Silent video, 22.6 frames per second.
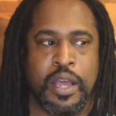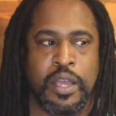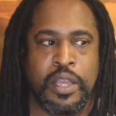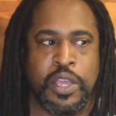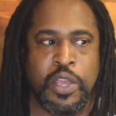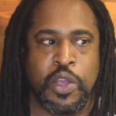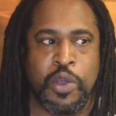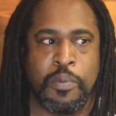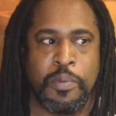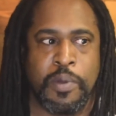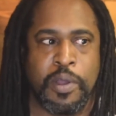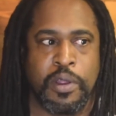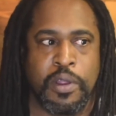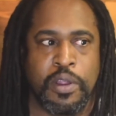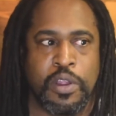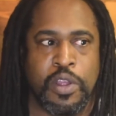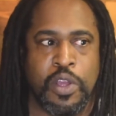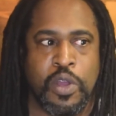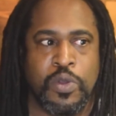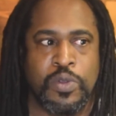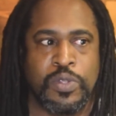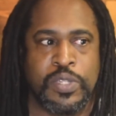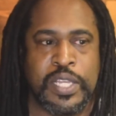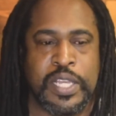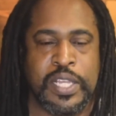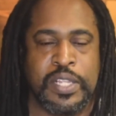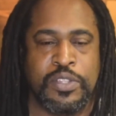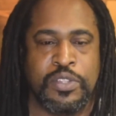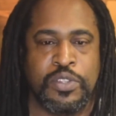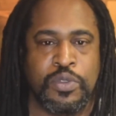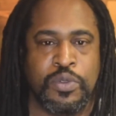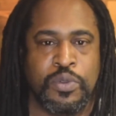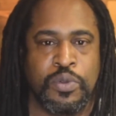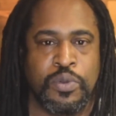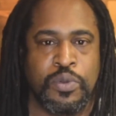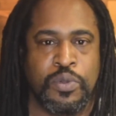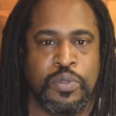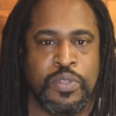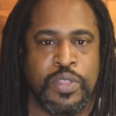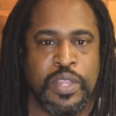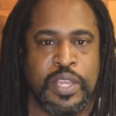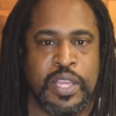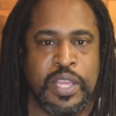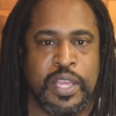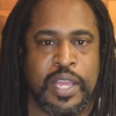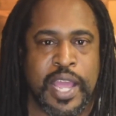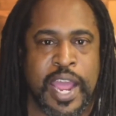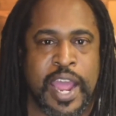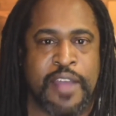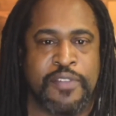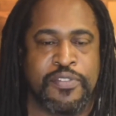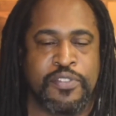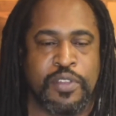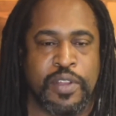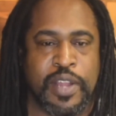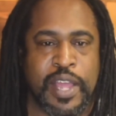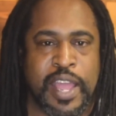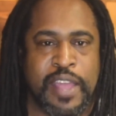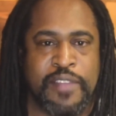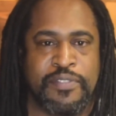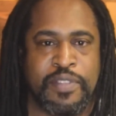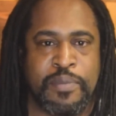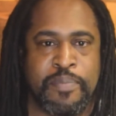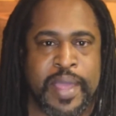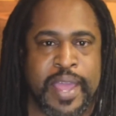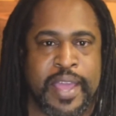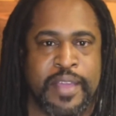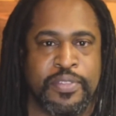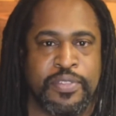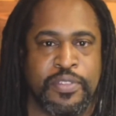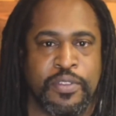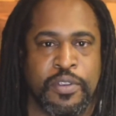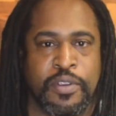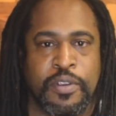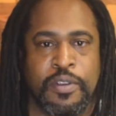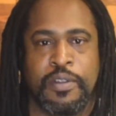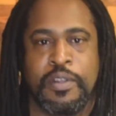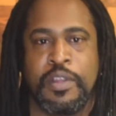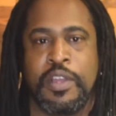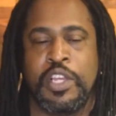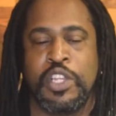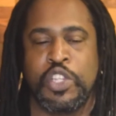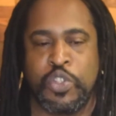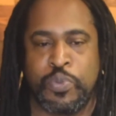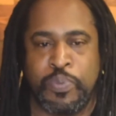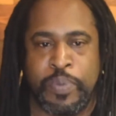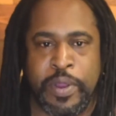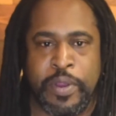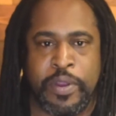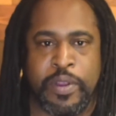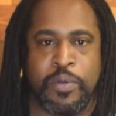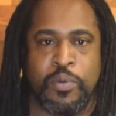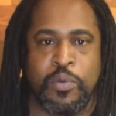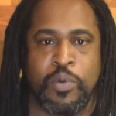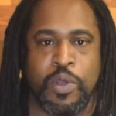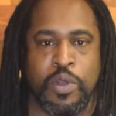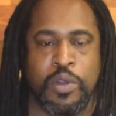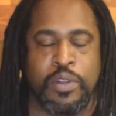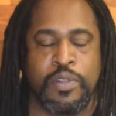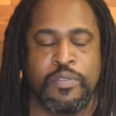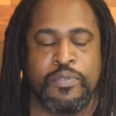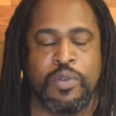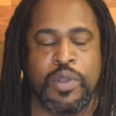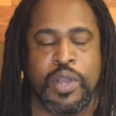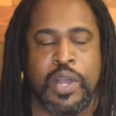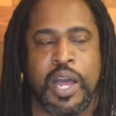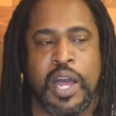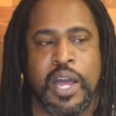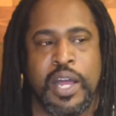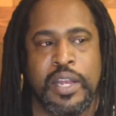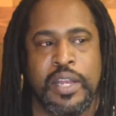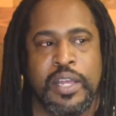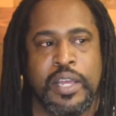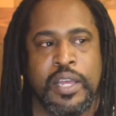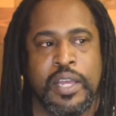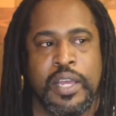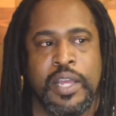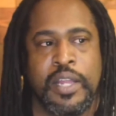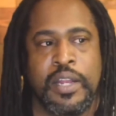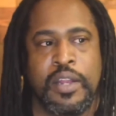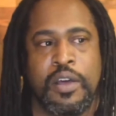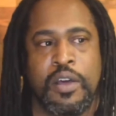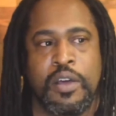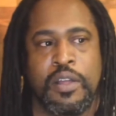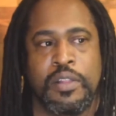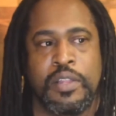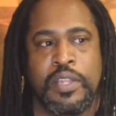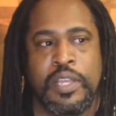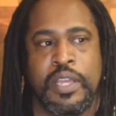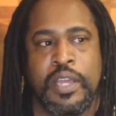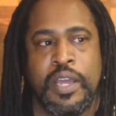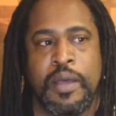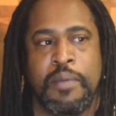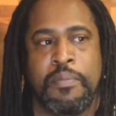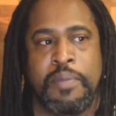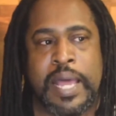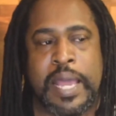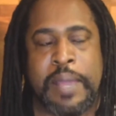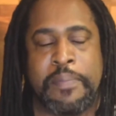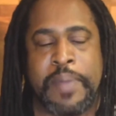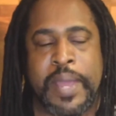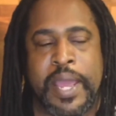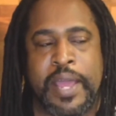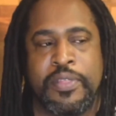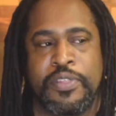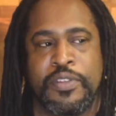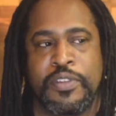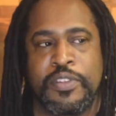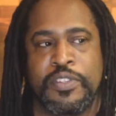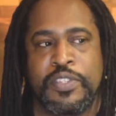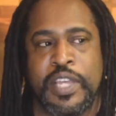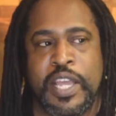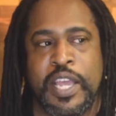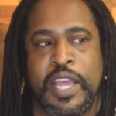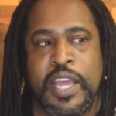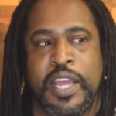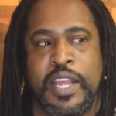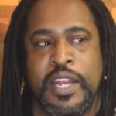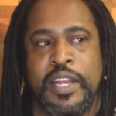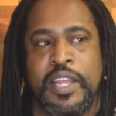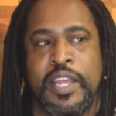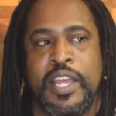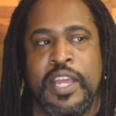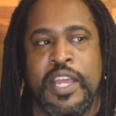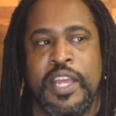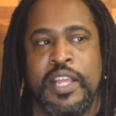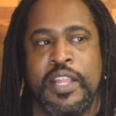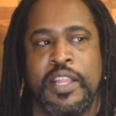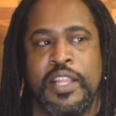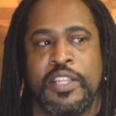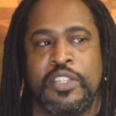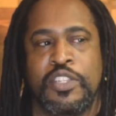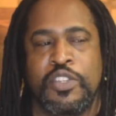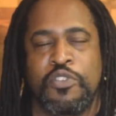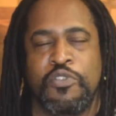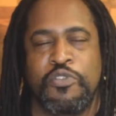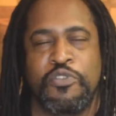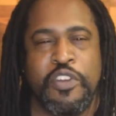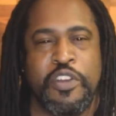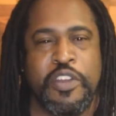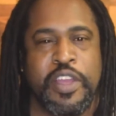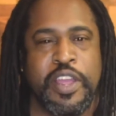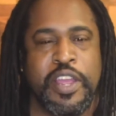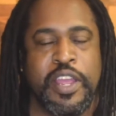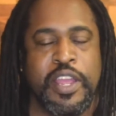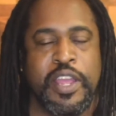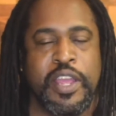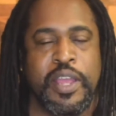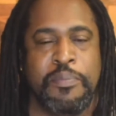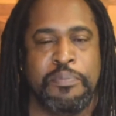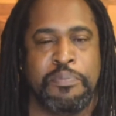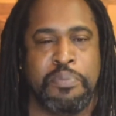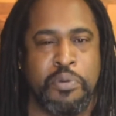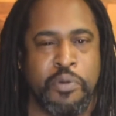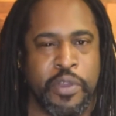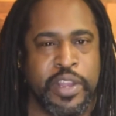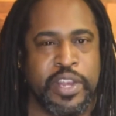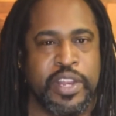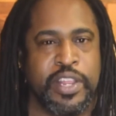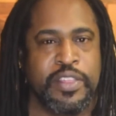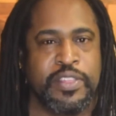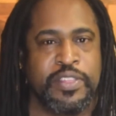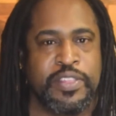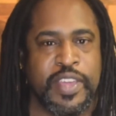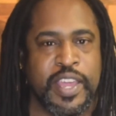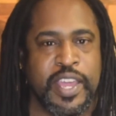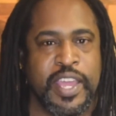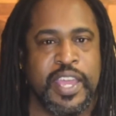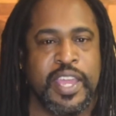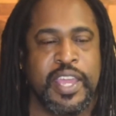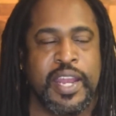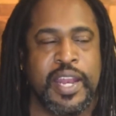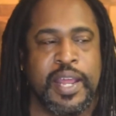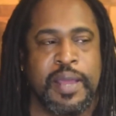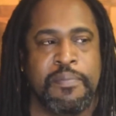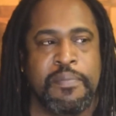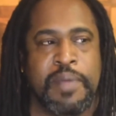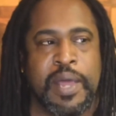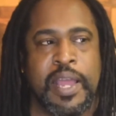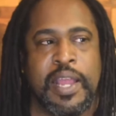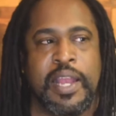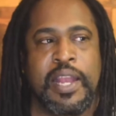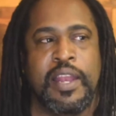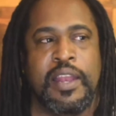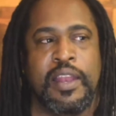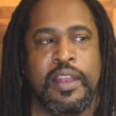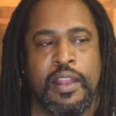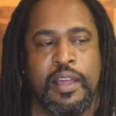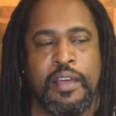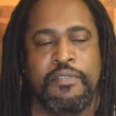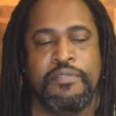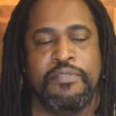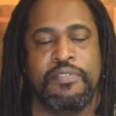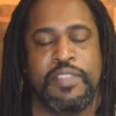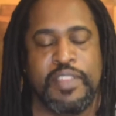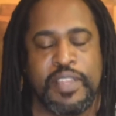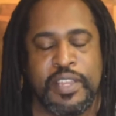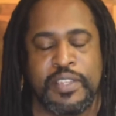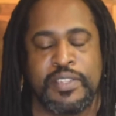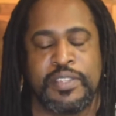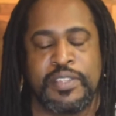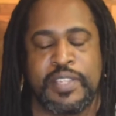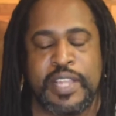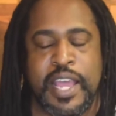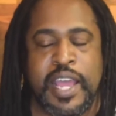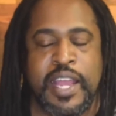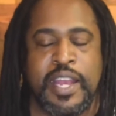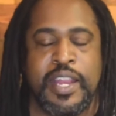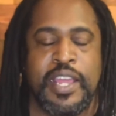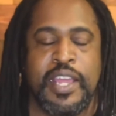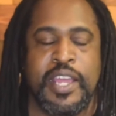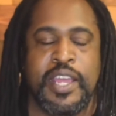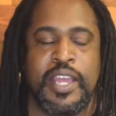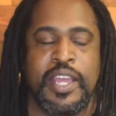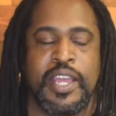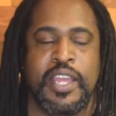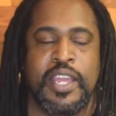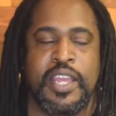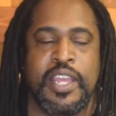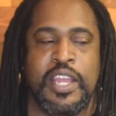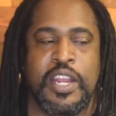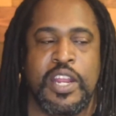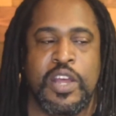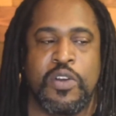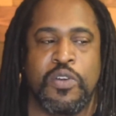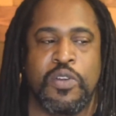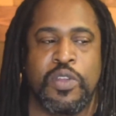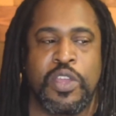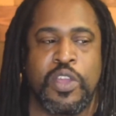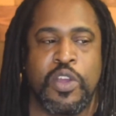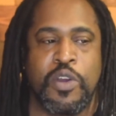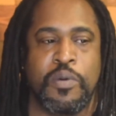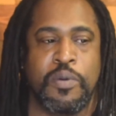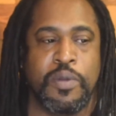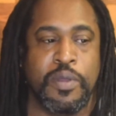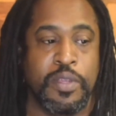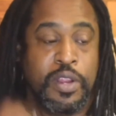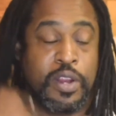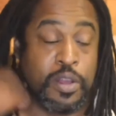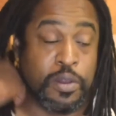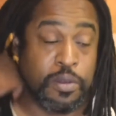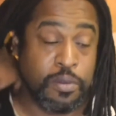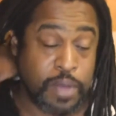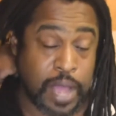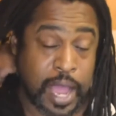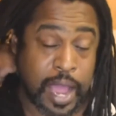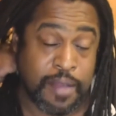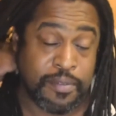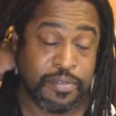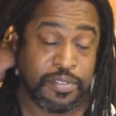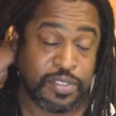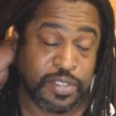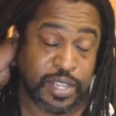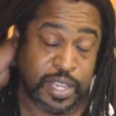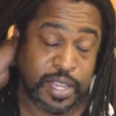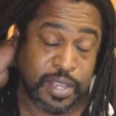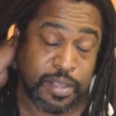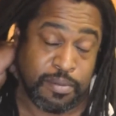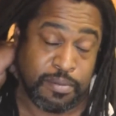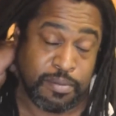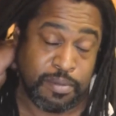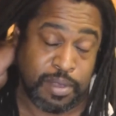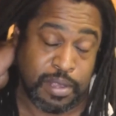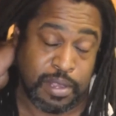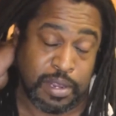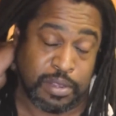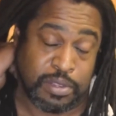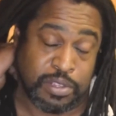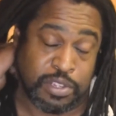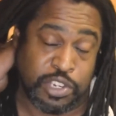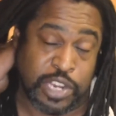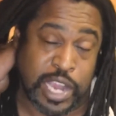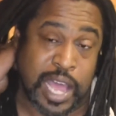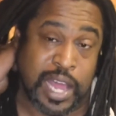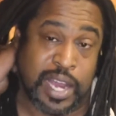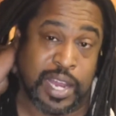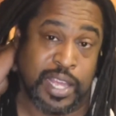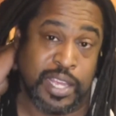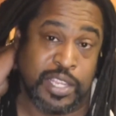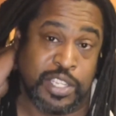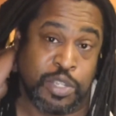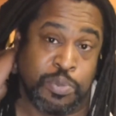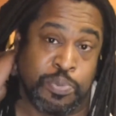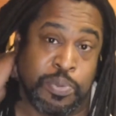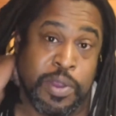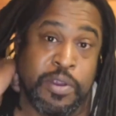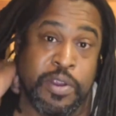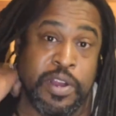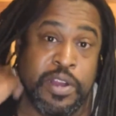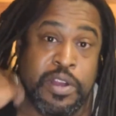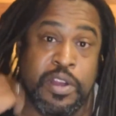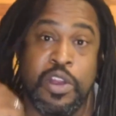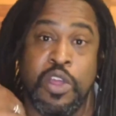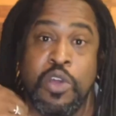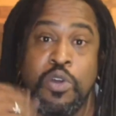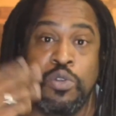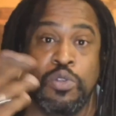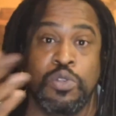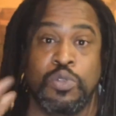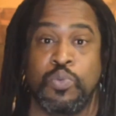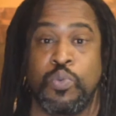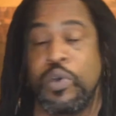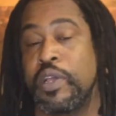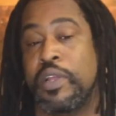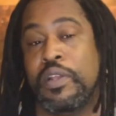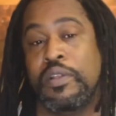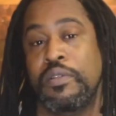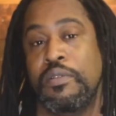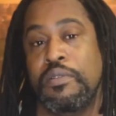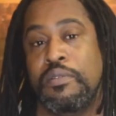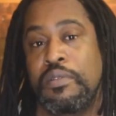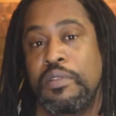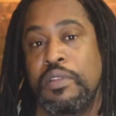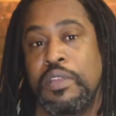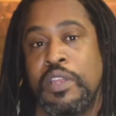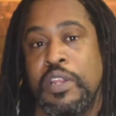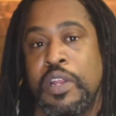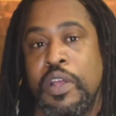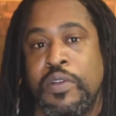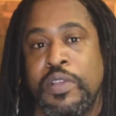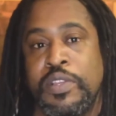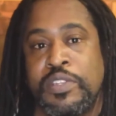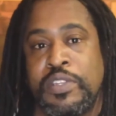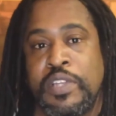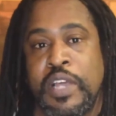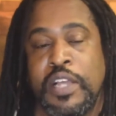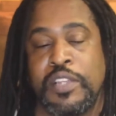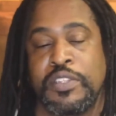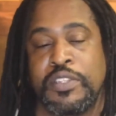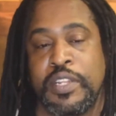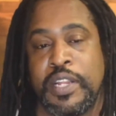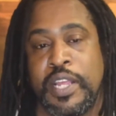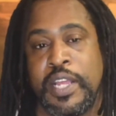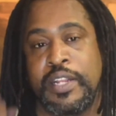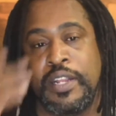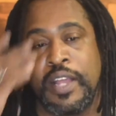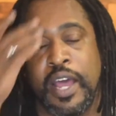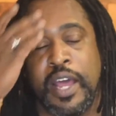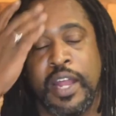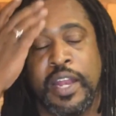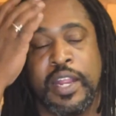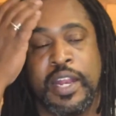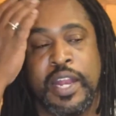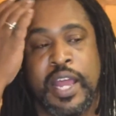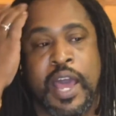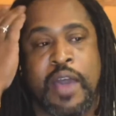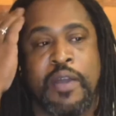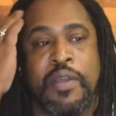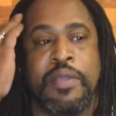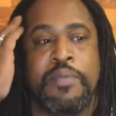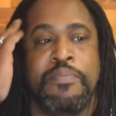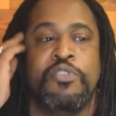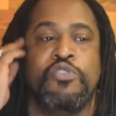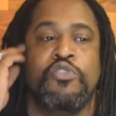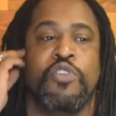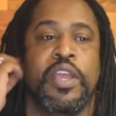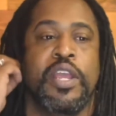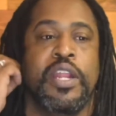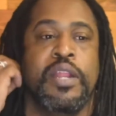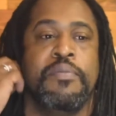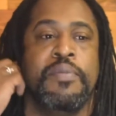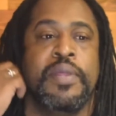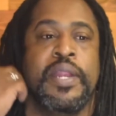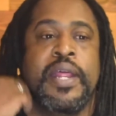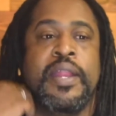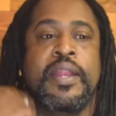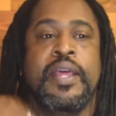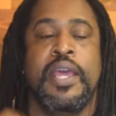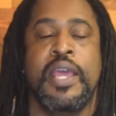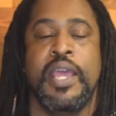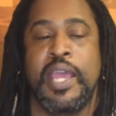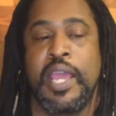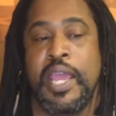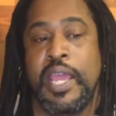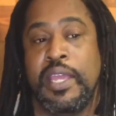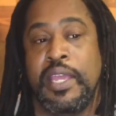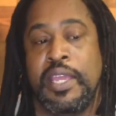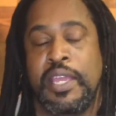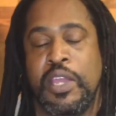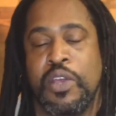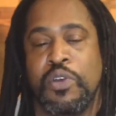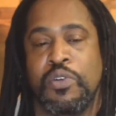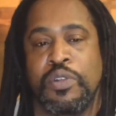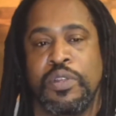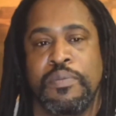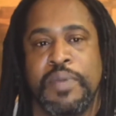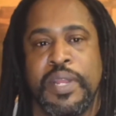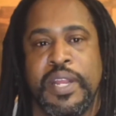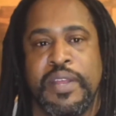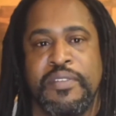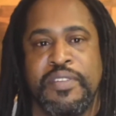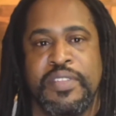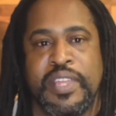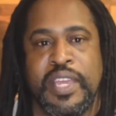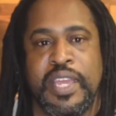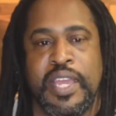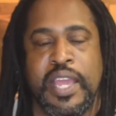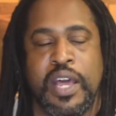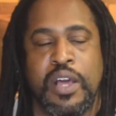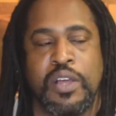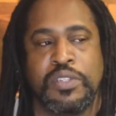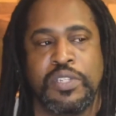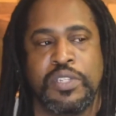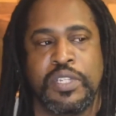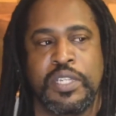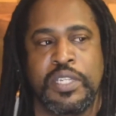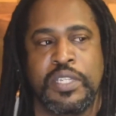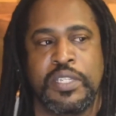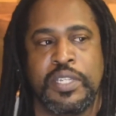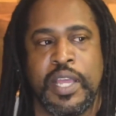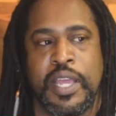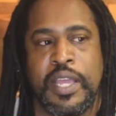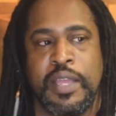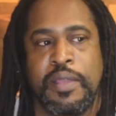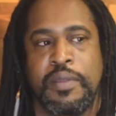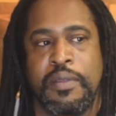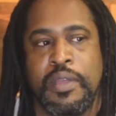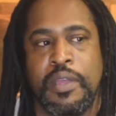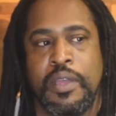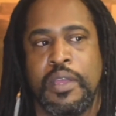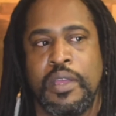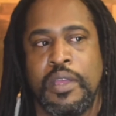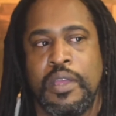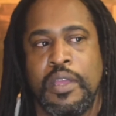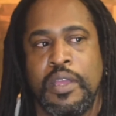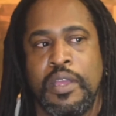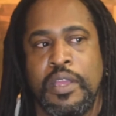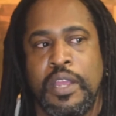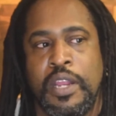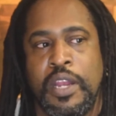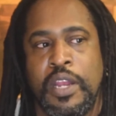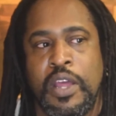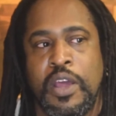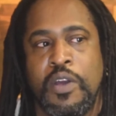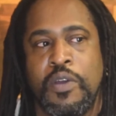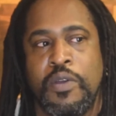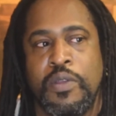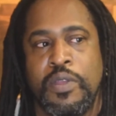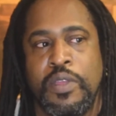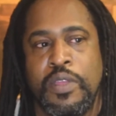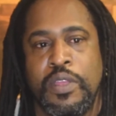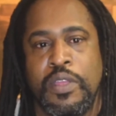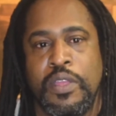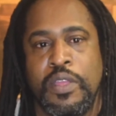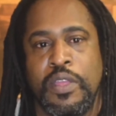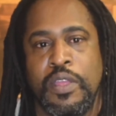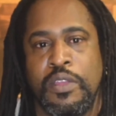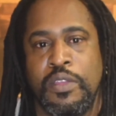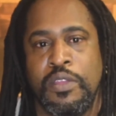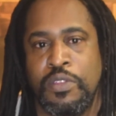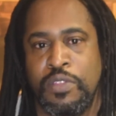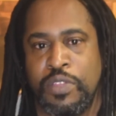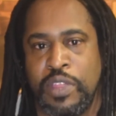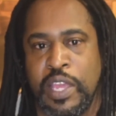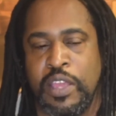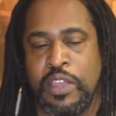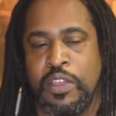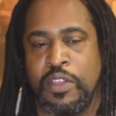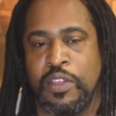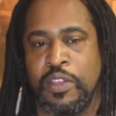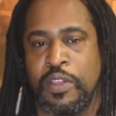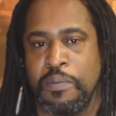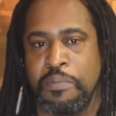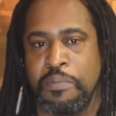Killmonger goes into the afterlife, the Panther spirit world of Wakanda, and all the Black Panthers, and it's a very poignant thing, and I love this, that, obviously, T'Challa's spirit knows what, his cousin had done and how he betrayed him and killed him and everything else. And he's like, you think you